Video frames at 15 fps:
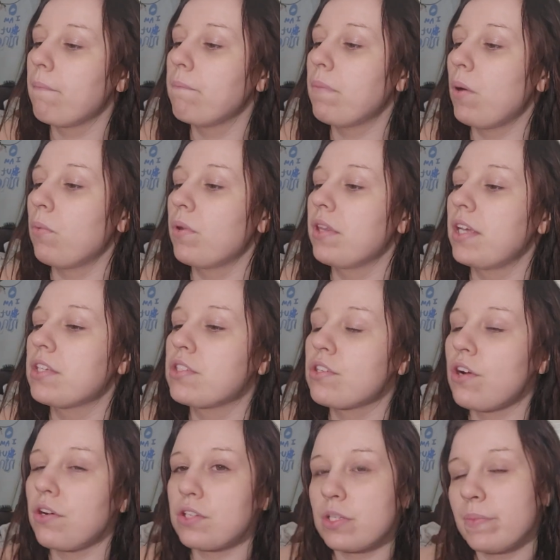But when they
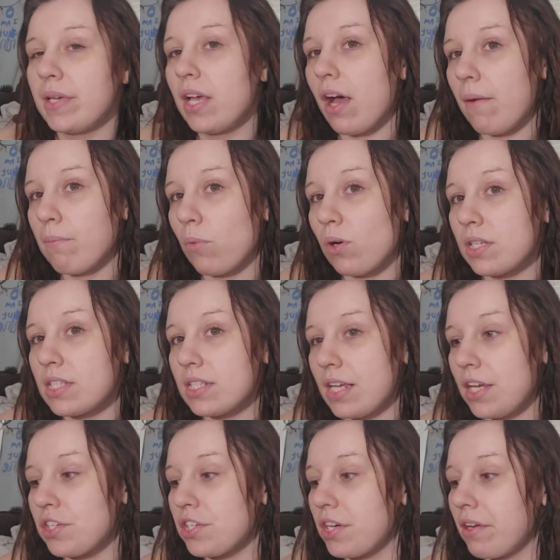start to become more
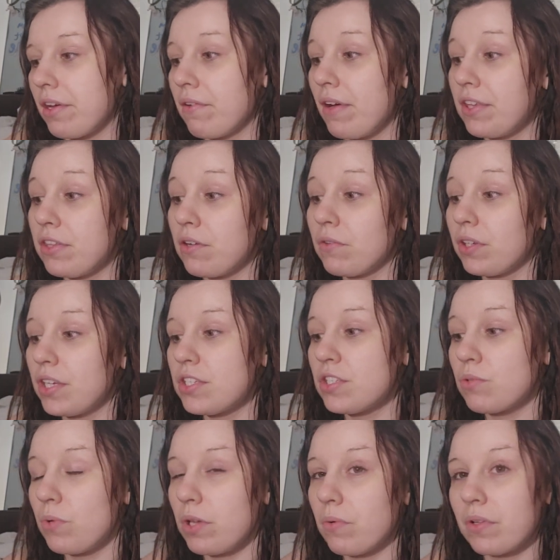stationary, right, they're really
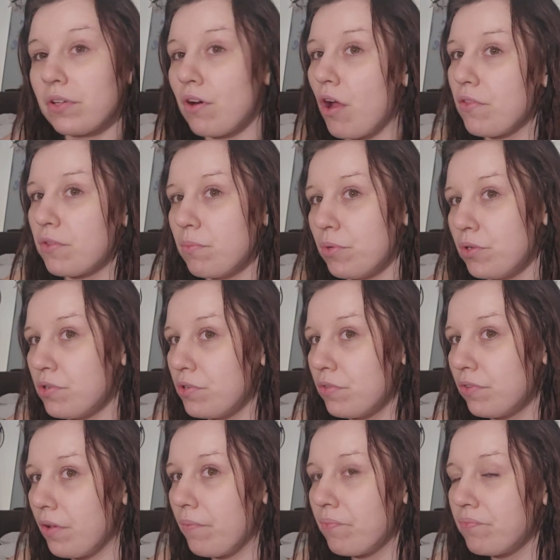sweet when they're on the move.
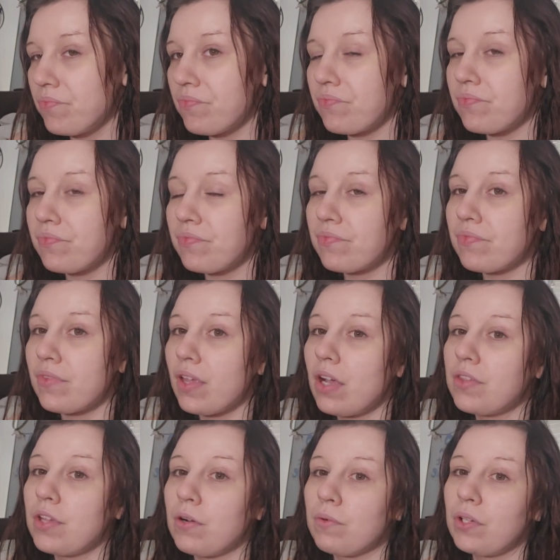
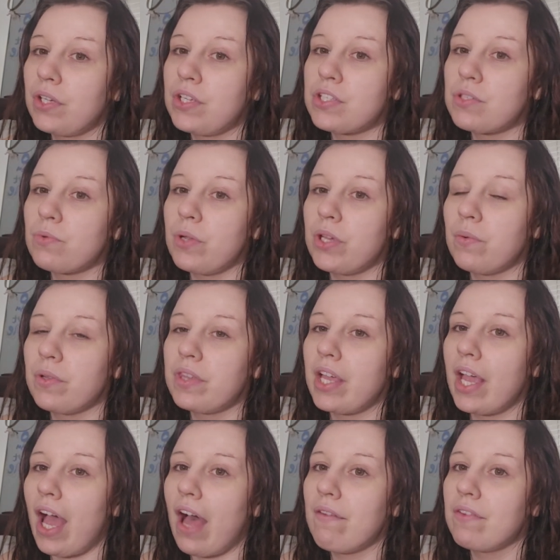They're really sweet when
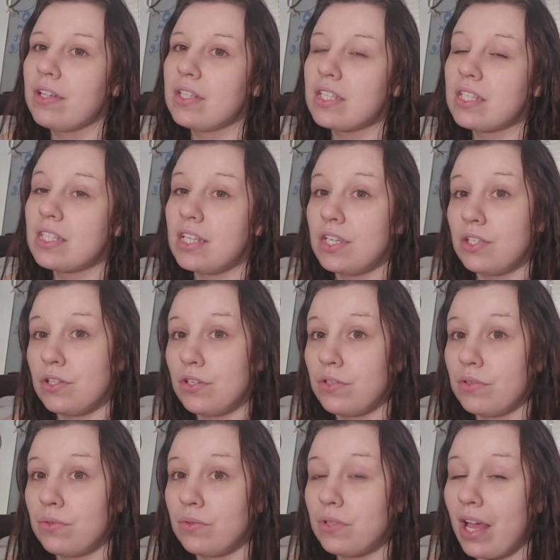they haven't seen
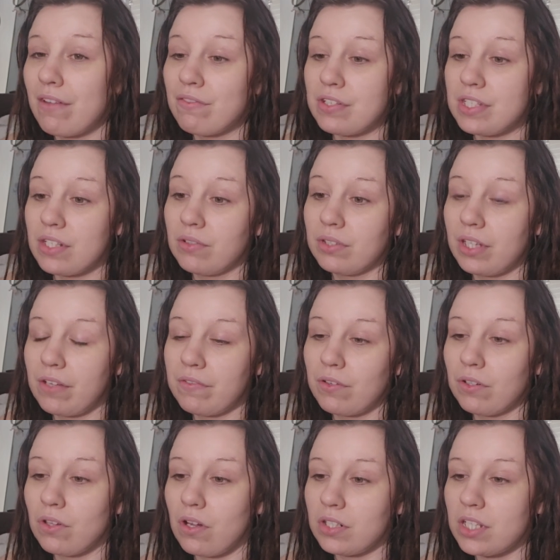you every single day for
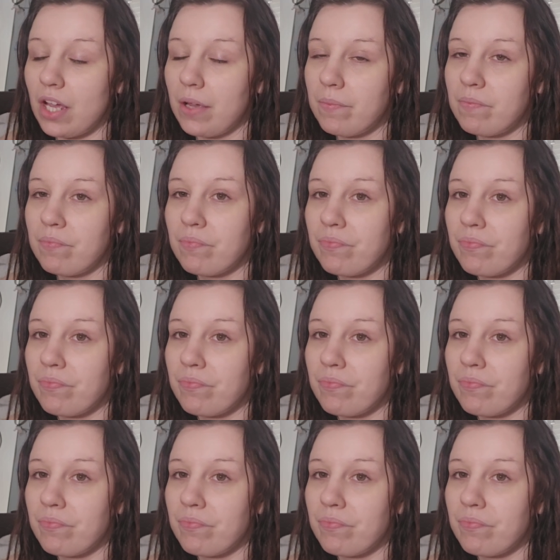a long time.